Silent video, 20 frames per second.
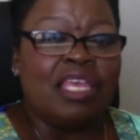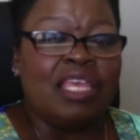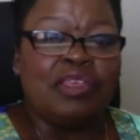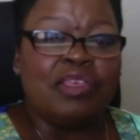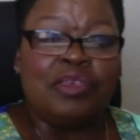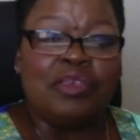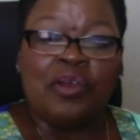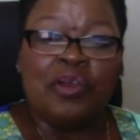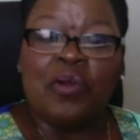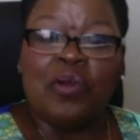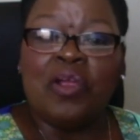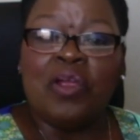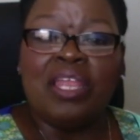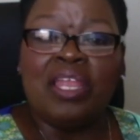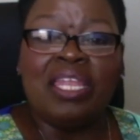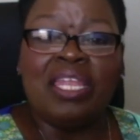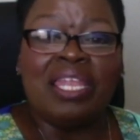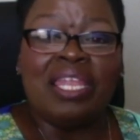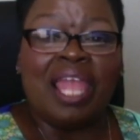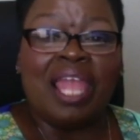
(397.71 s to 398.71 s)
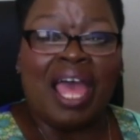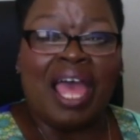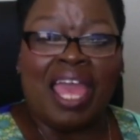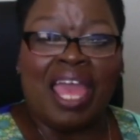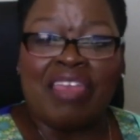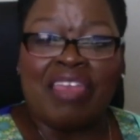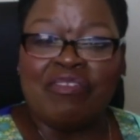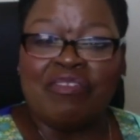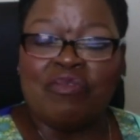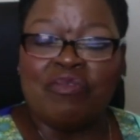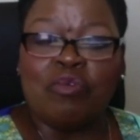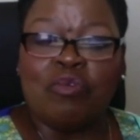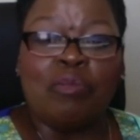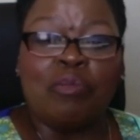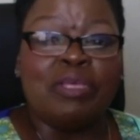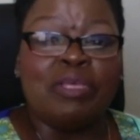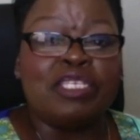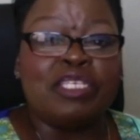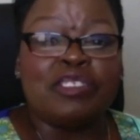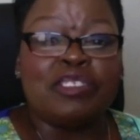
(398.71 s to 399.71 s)
your life will
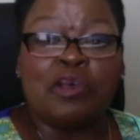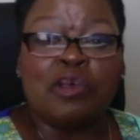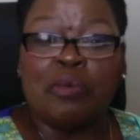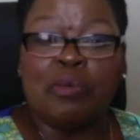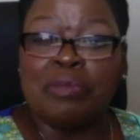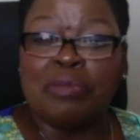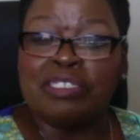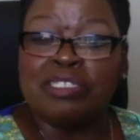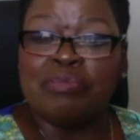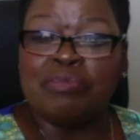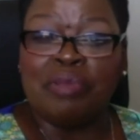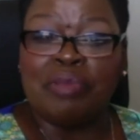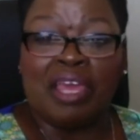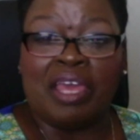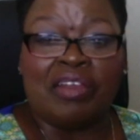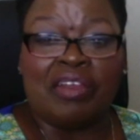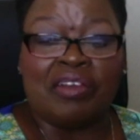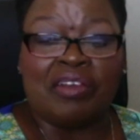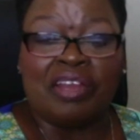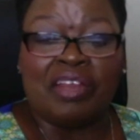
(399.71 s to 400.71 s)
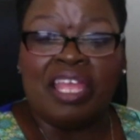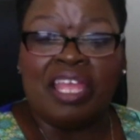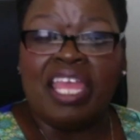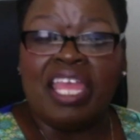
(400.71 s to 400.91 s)
be so much better